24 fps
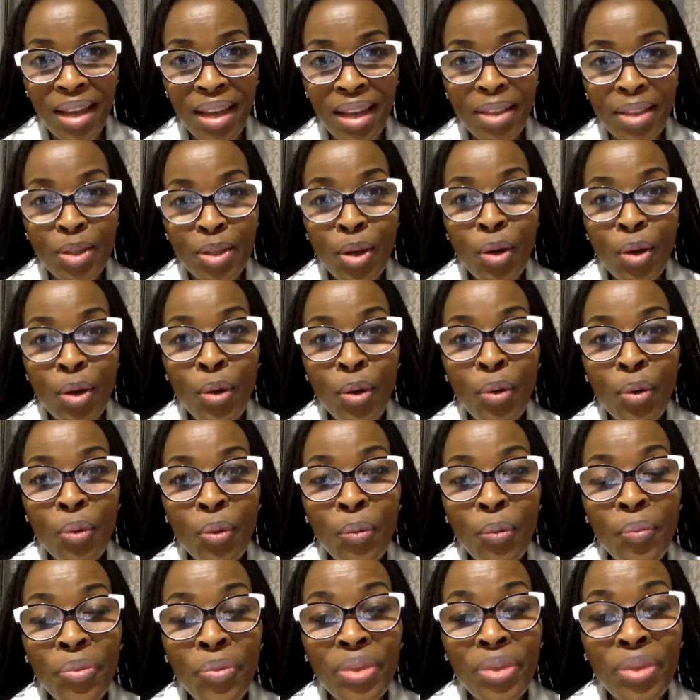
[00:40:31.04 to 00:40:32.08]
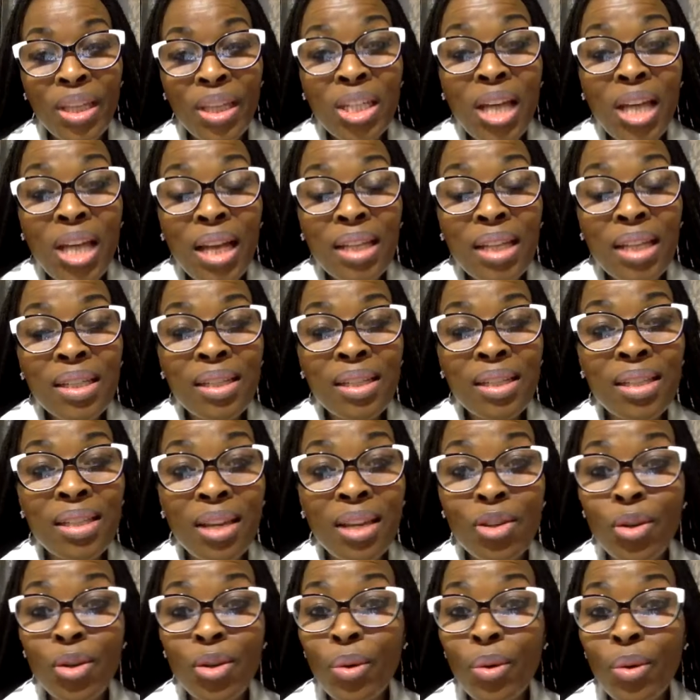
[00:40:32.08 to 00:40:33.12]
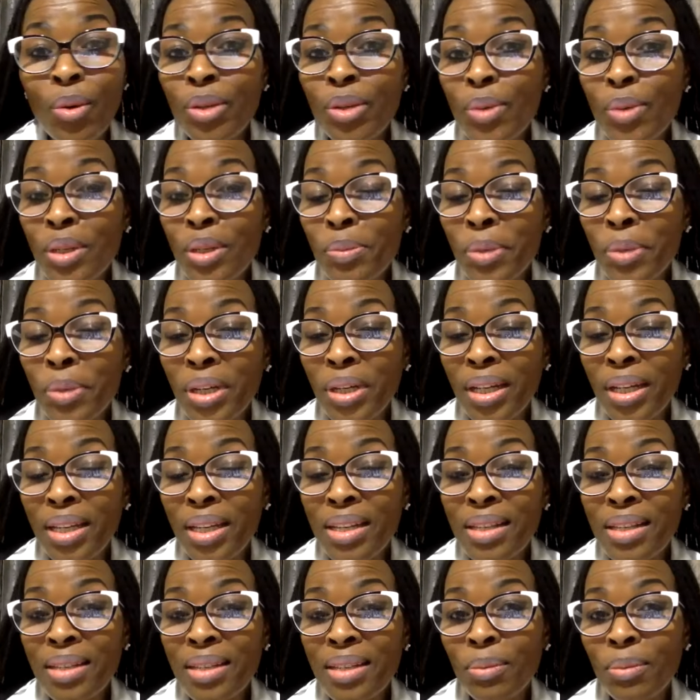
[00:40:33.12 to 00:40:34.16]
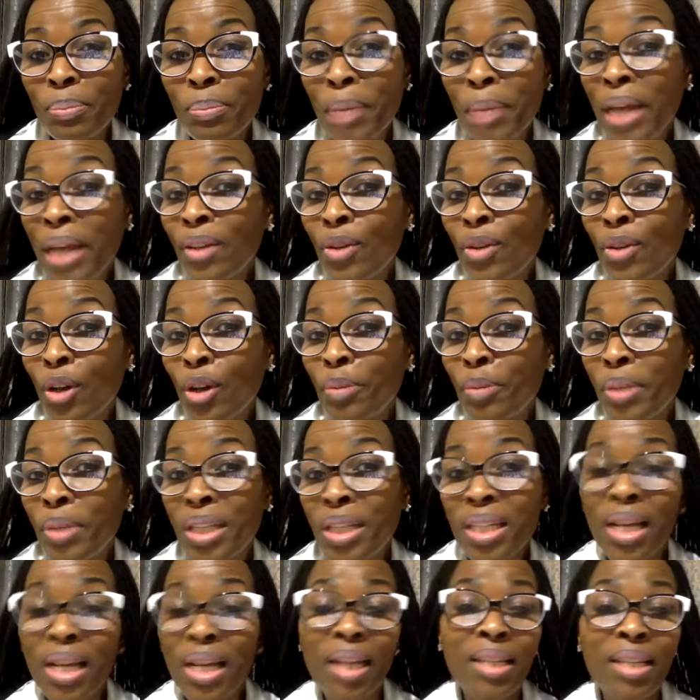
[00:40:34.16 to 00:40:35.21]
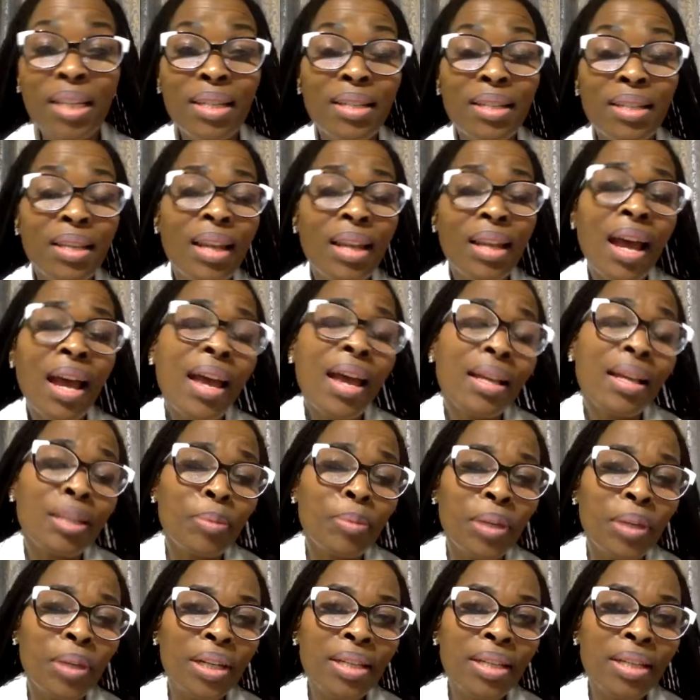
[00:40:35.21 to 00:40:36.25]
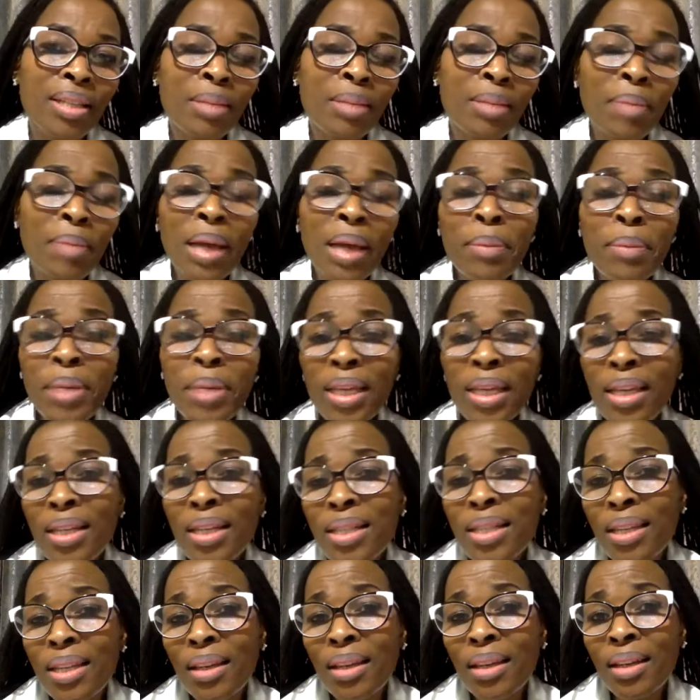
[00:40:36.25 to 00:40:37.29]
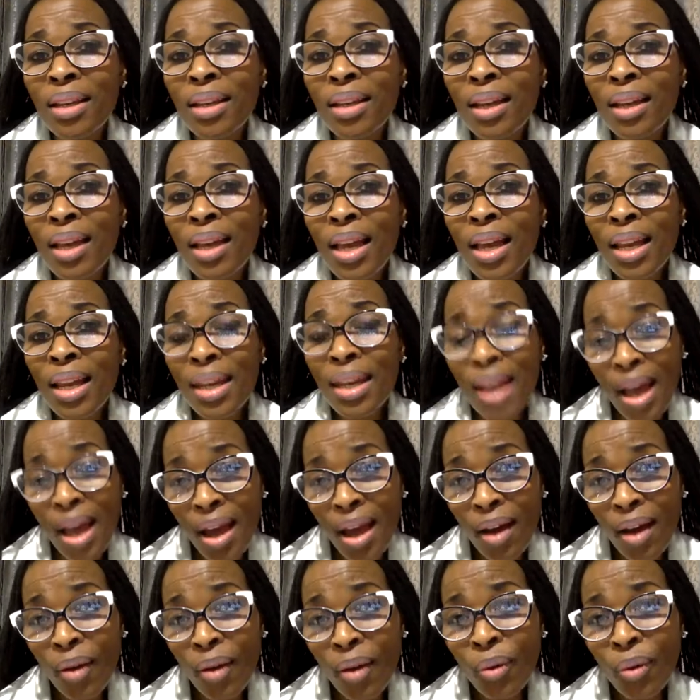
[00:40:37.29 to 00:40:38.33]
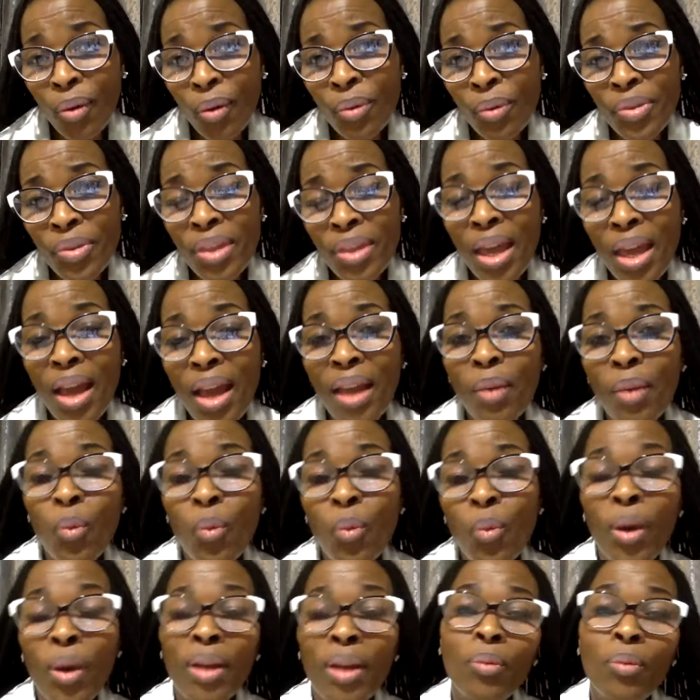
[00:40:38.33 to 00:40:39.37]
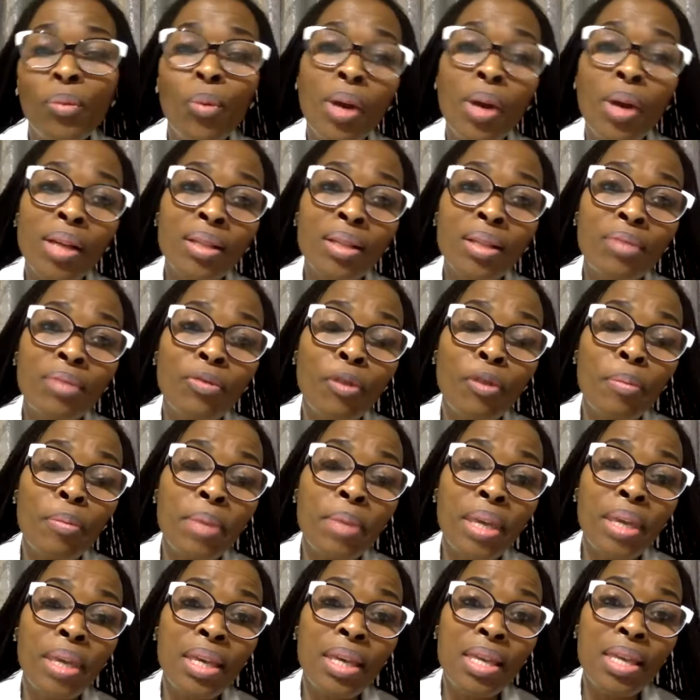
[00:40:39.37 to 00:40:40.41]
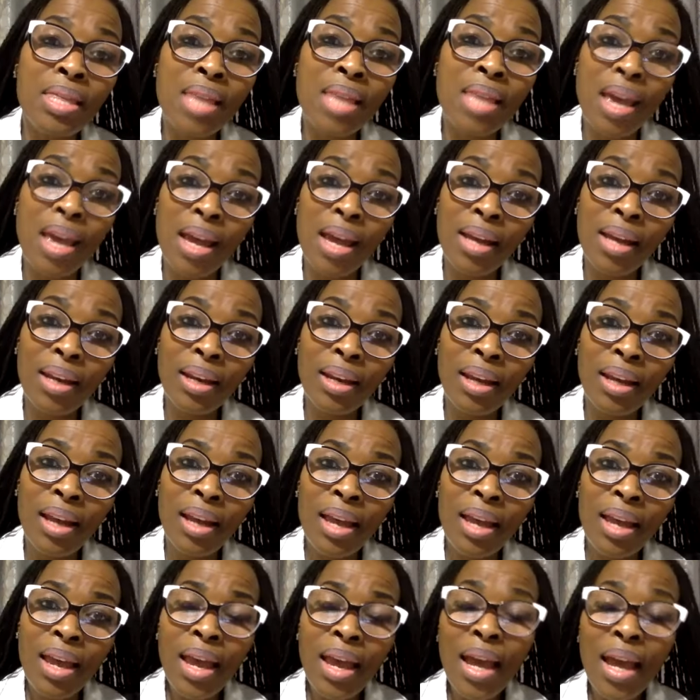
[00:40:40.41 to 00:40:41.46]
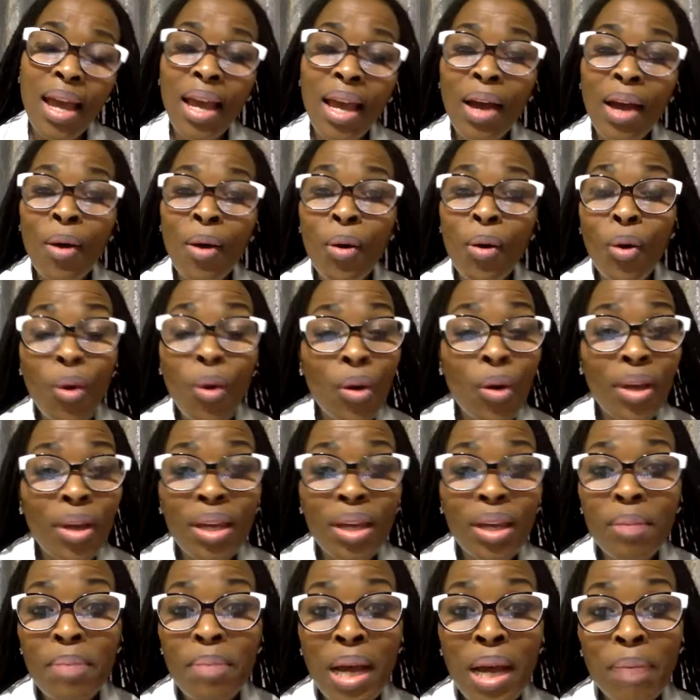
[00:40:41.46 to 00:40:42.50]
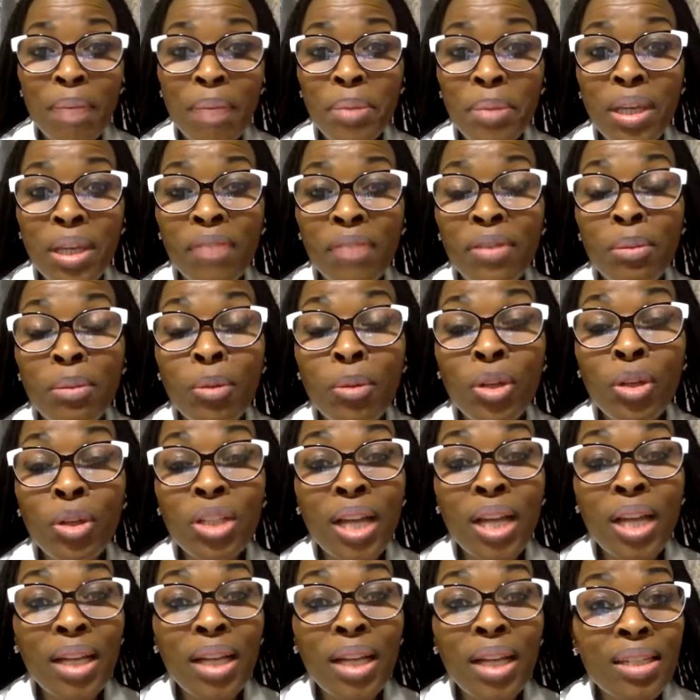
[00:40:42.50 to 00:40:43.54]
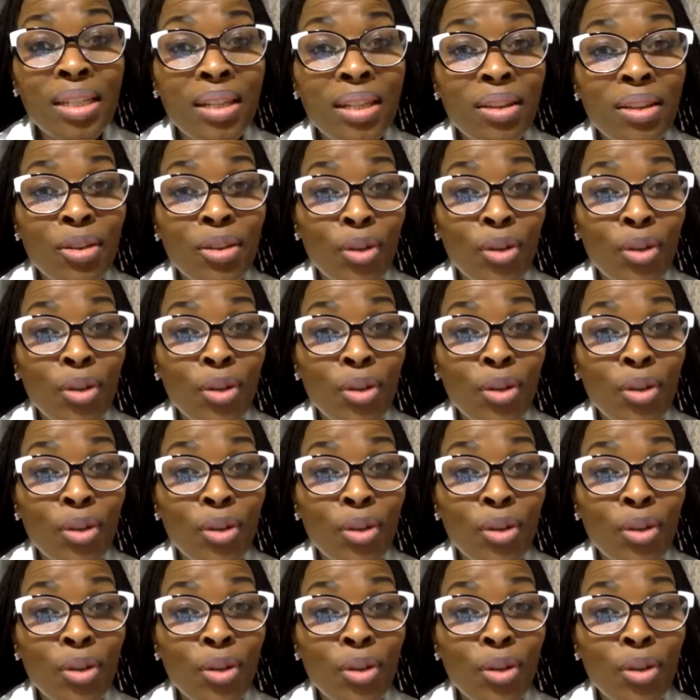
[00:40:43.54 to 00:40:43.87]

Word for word: So, the challenges that you're going to experience might not be the challenges that I experienced. It might be easier now than what it was for me then. Uh, or it might be even more challenging.